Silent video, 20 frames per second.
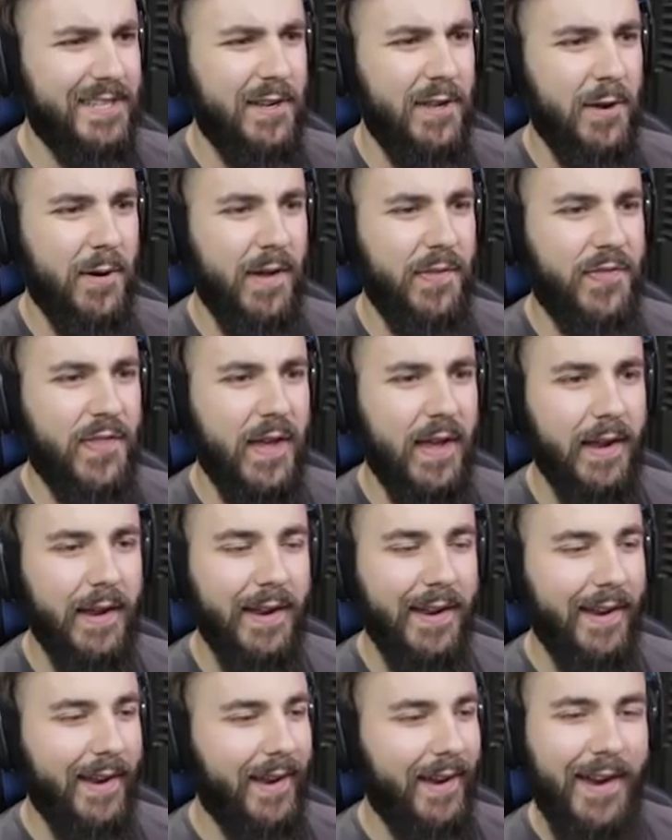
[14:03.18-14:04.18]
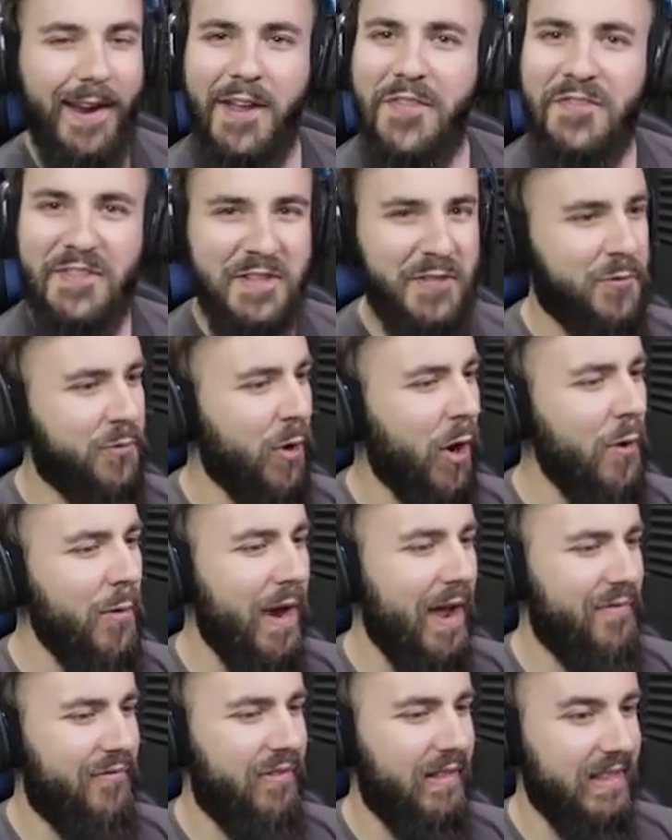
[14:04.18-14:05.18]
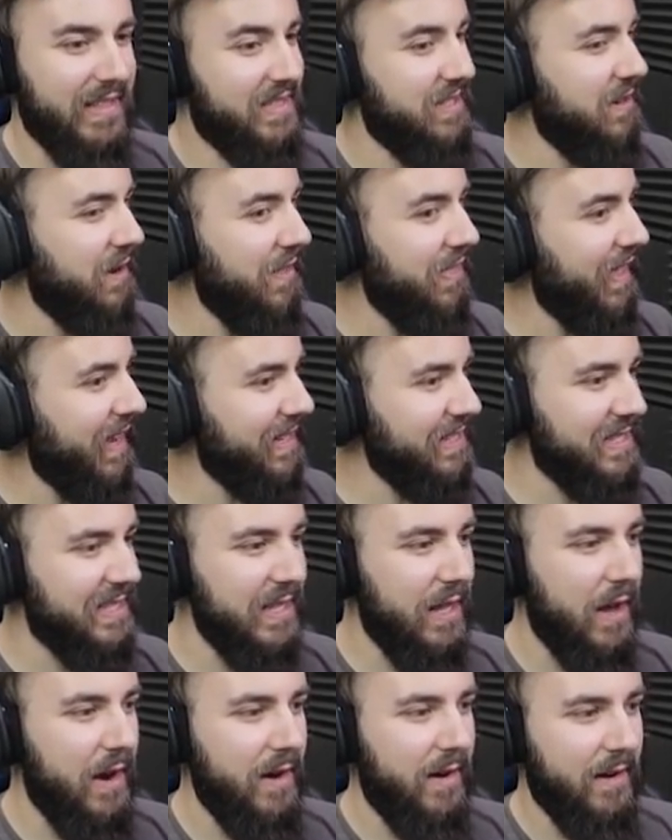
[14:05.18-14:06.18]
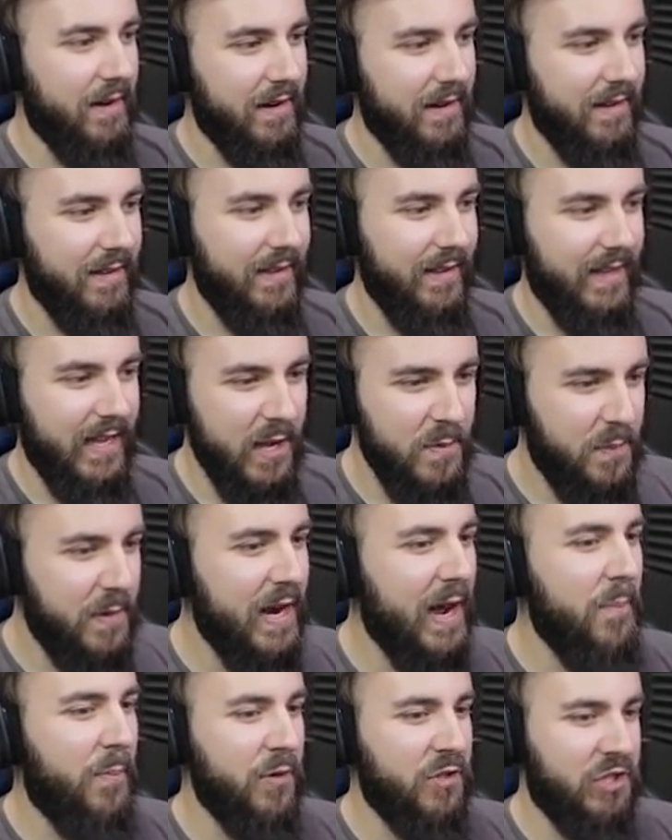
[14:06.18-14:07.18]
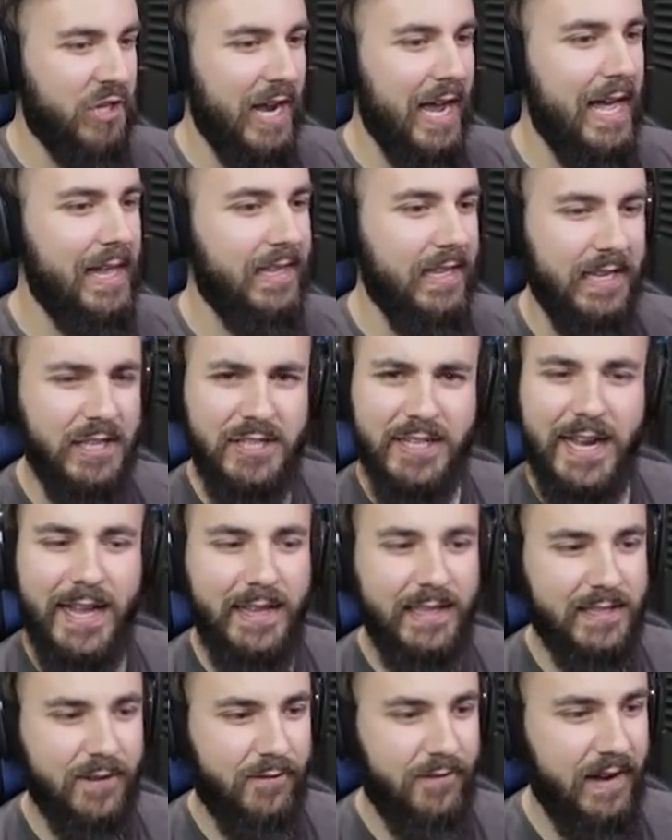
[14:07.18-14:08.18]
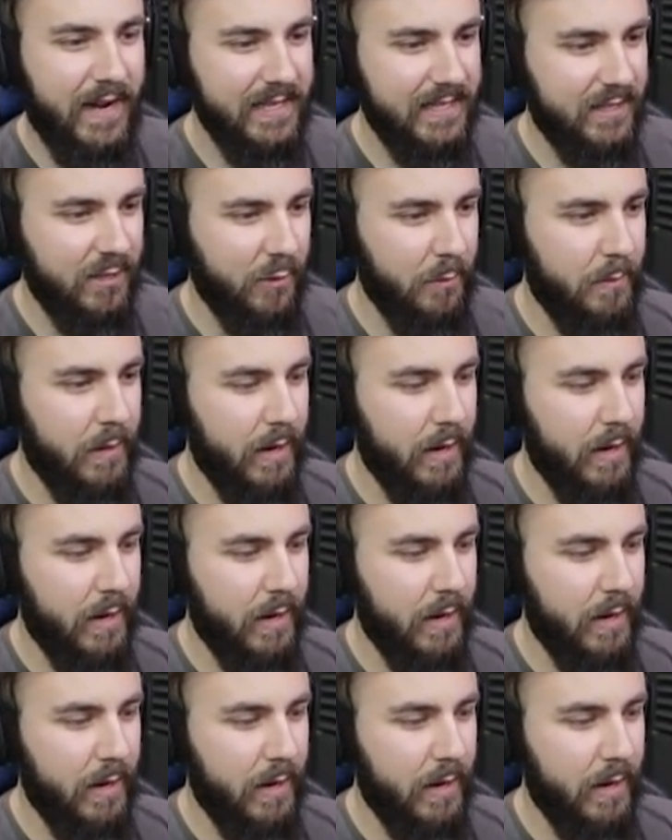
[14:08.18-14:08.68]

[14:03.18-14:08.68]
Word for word: Tell you what, though. These roll rat fellas, they're not that slow. They're keeping up with Charlie, and Charlie's a fast little